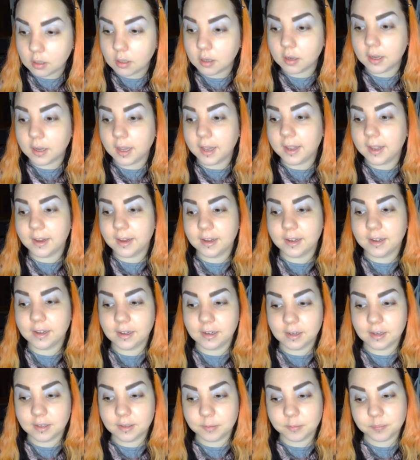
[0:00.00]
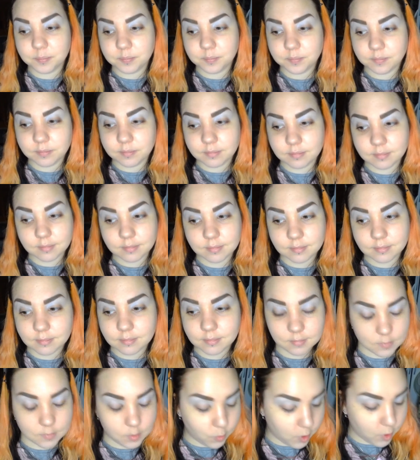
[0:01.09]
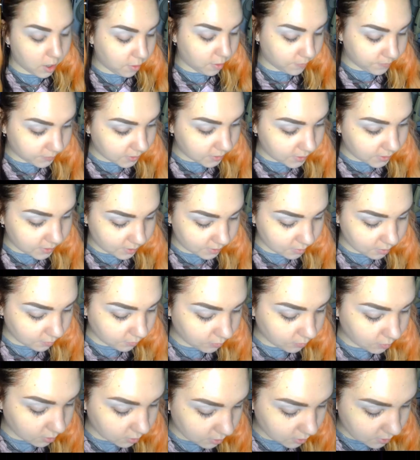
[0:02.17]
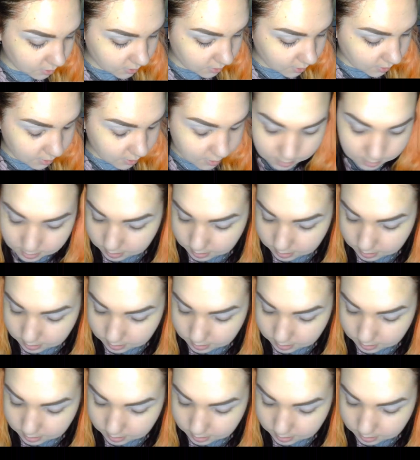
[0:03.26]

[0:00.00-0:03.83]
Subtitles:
Okay, wow, this is off to a good start.